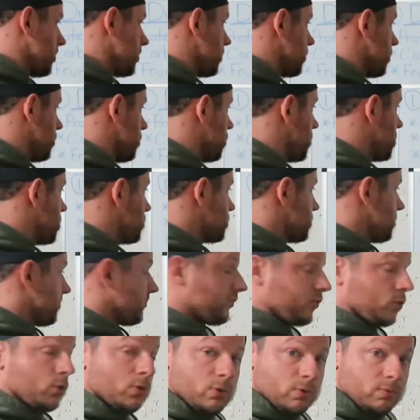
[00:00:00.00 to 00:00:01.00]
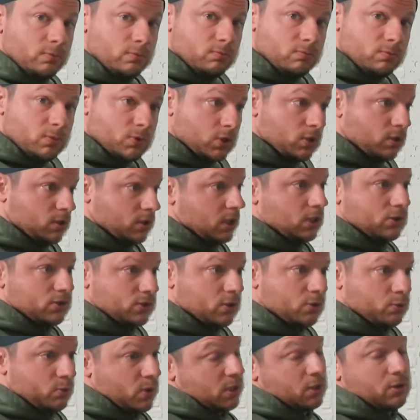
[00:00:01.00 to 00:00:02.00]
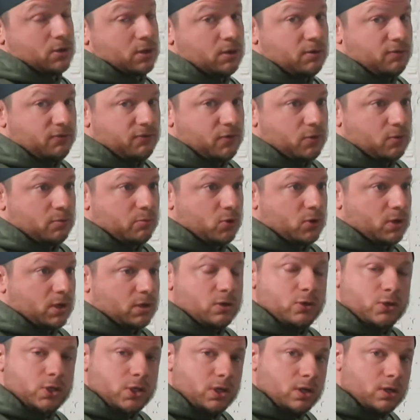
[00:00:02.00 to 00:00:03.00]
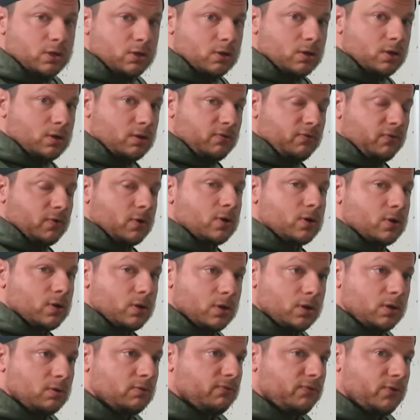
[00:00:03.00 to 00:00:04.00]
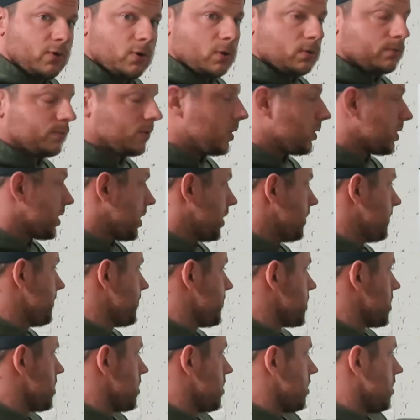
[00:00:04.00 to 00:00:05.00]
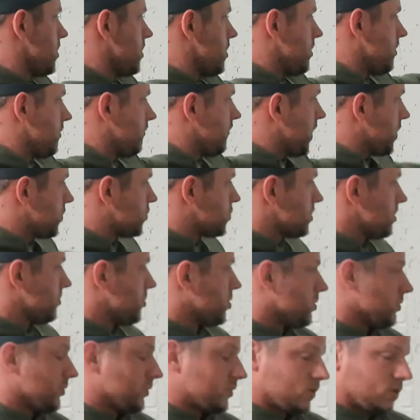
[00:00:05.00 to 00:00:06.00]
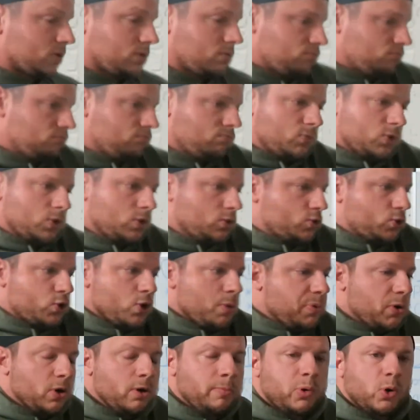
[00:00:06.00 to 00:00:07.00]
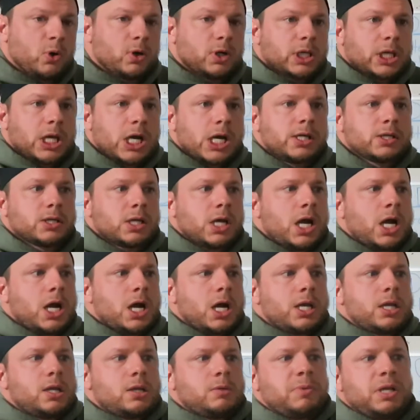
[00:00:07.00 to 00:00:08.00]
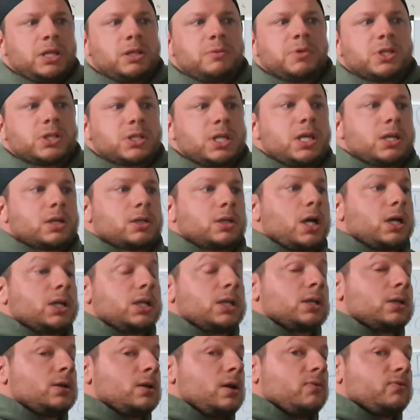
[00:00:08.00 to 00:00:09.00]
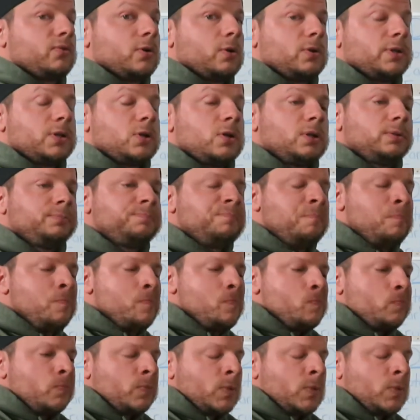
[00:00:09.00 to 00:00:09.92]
You eat some fruit, you're gonna feel more energy and you're gonna feel good and full, okay? Vegetables, super important, guys. I made the mistake not eating enough early on.